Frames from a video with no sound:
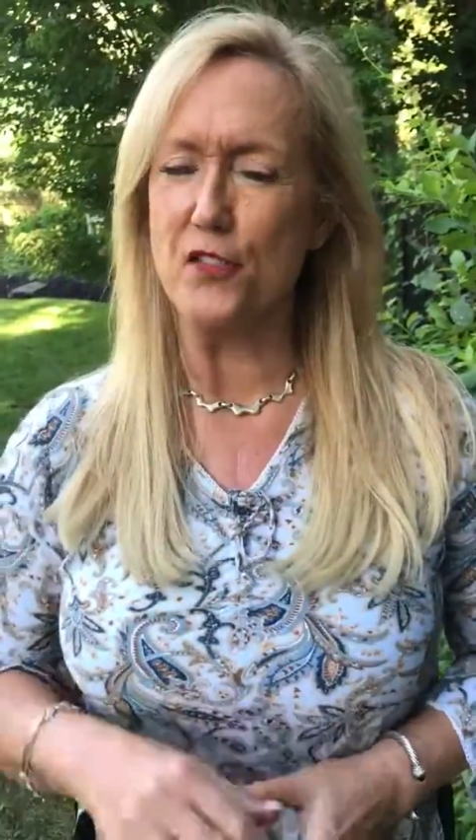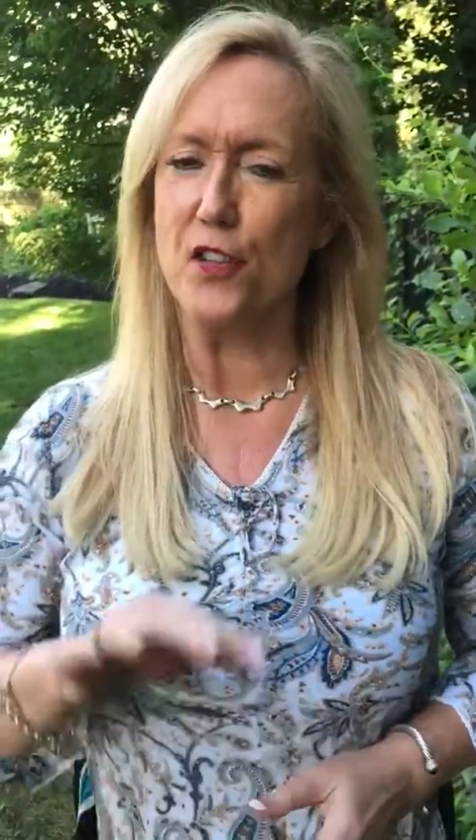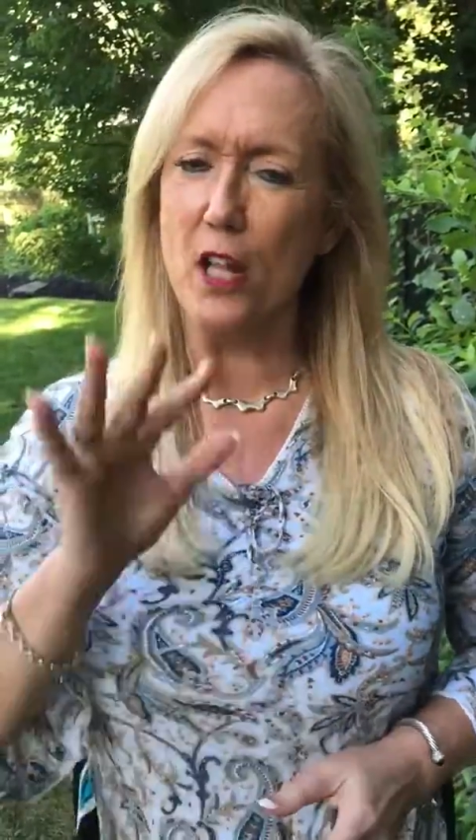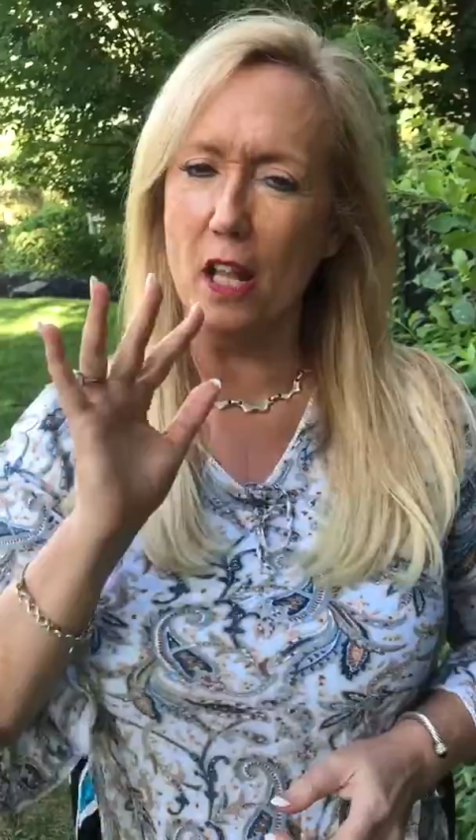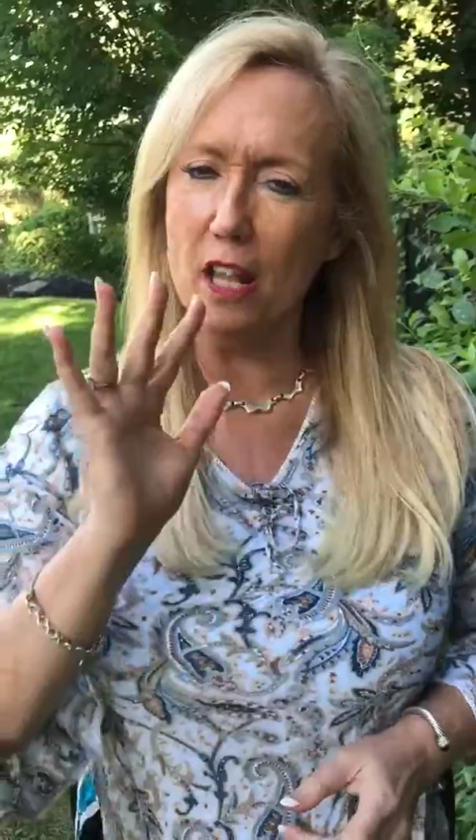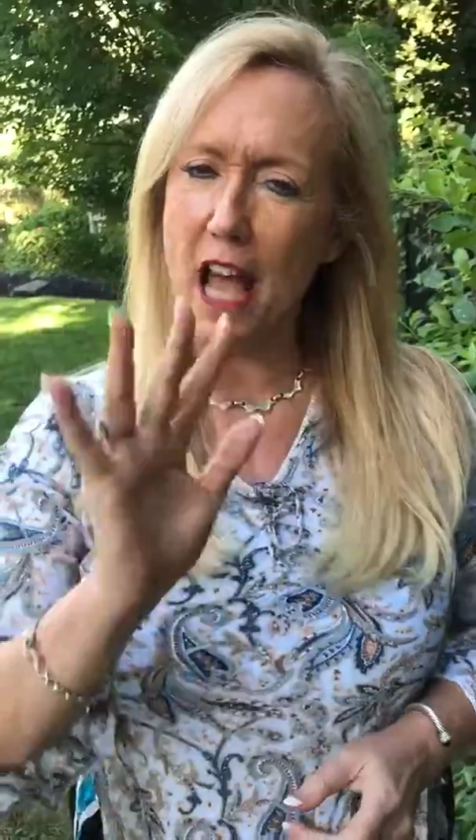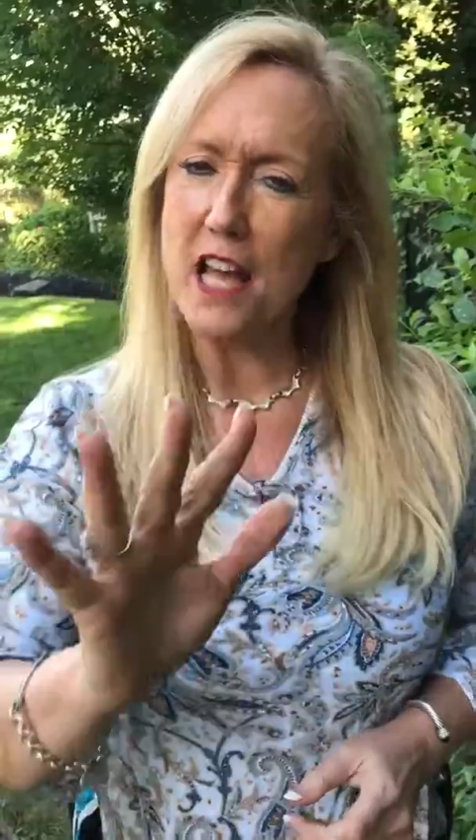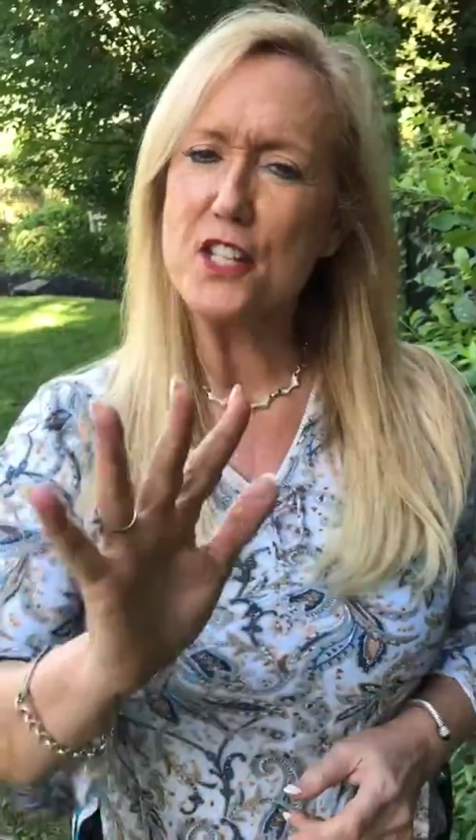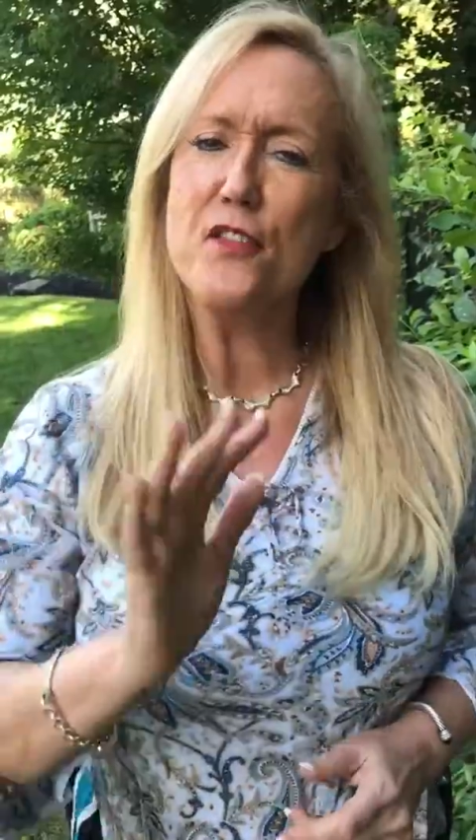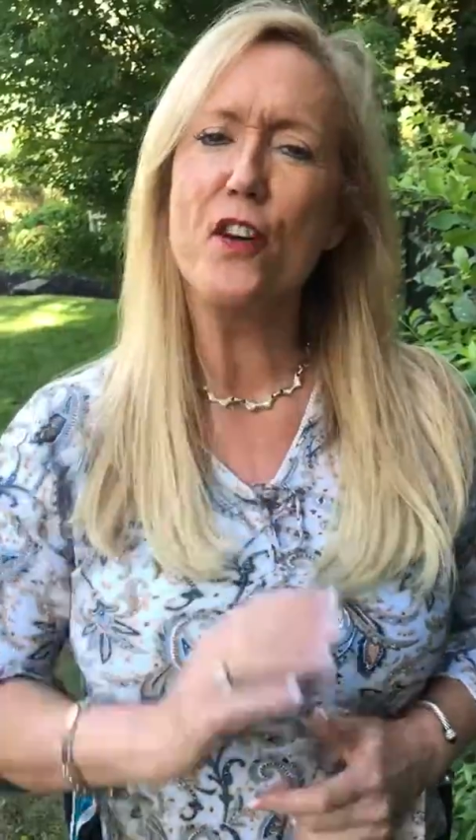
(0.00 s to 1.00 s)
for the
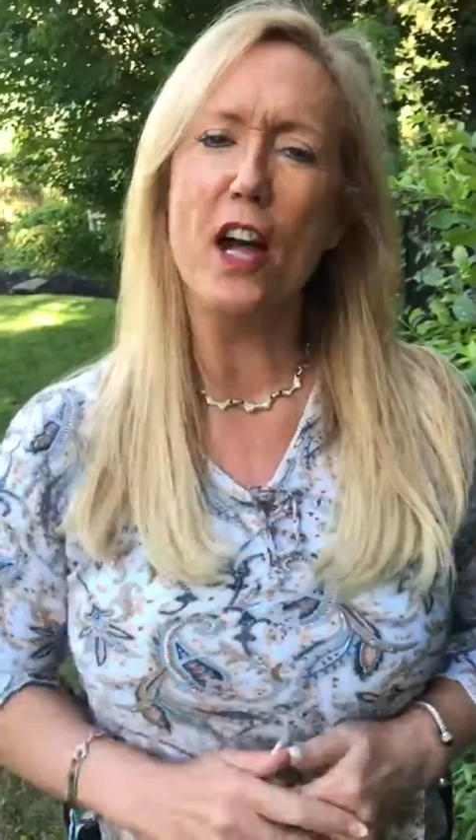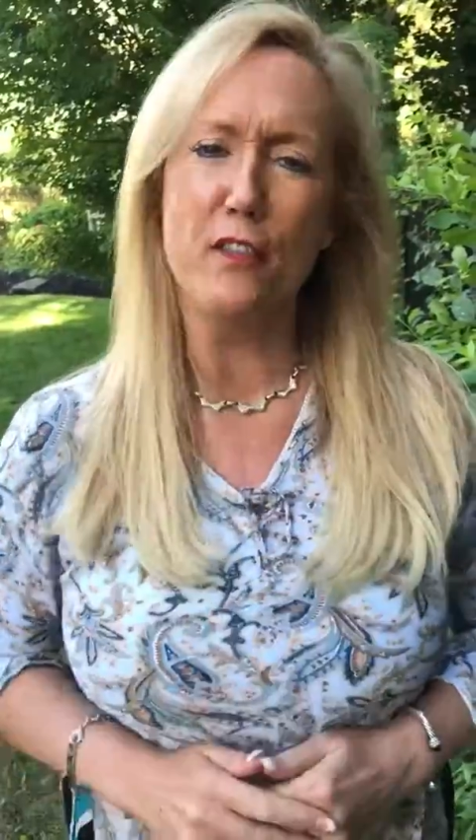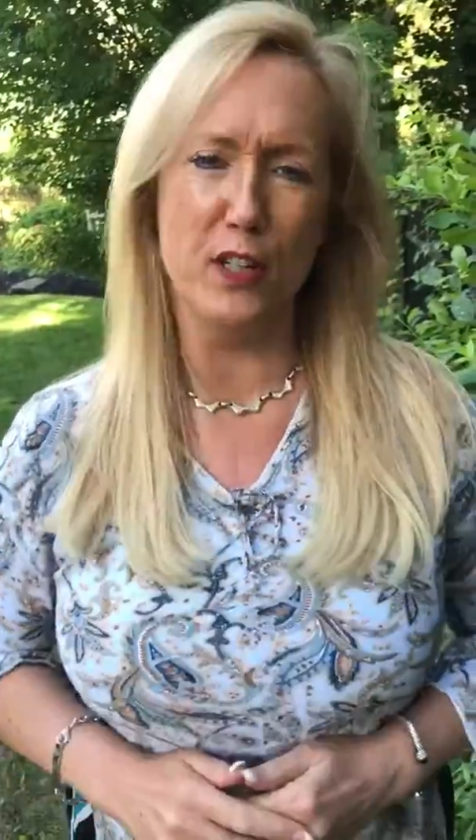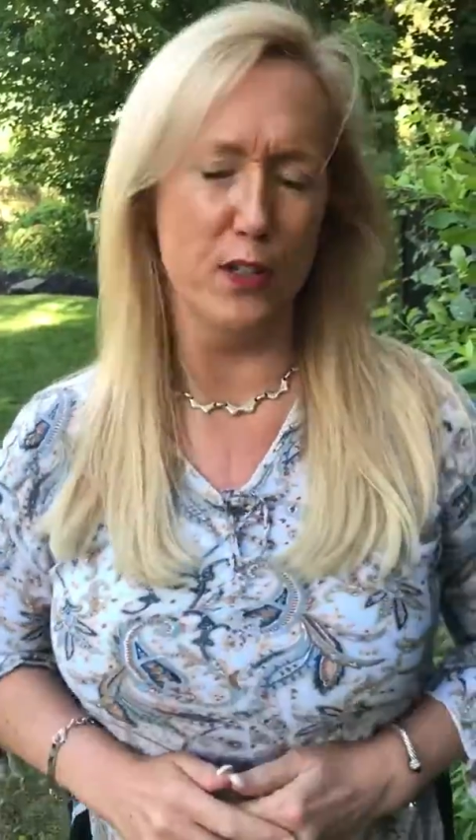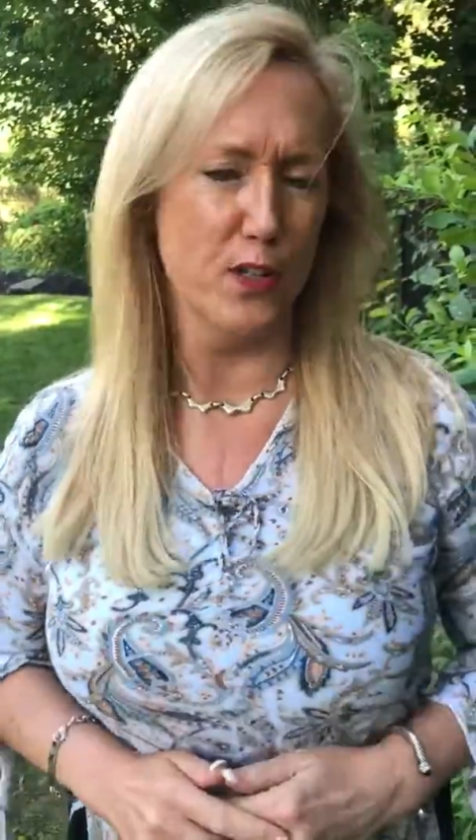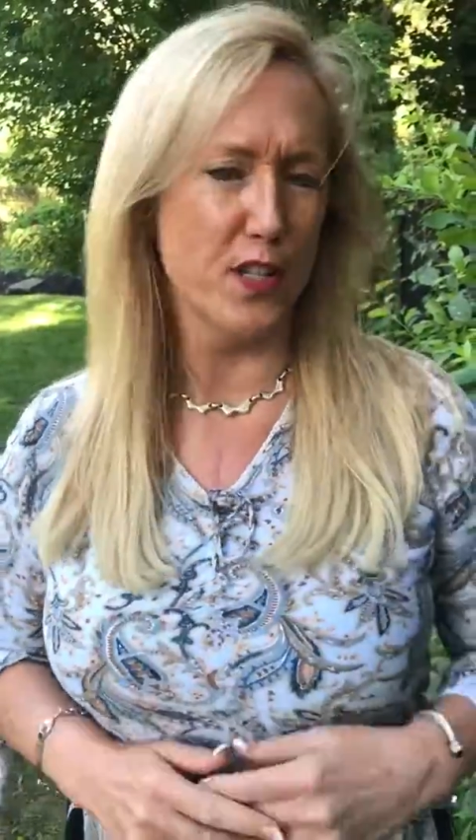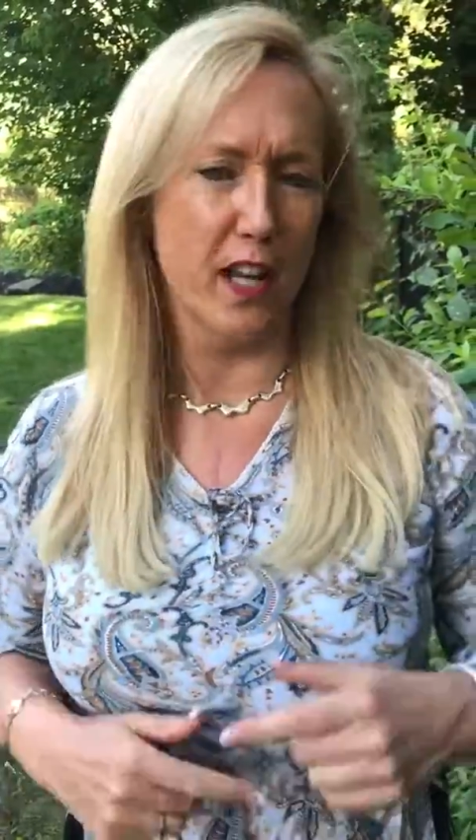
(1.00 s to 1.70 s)
last 5 years,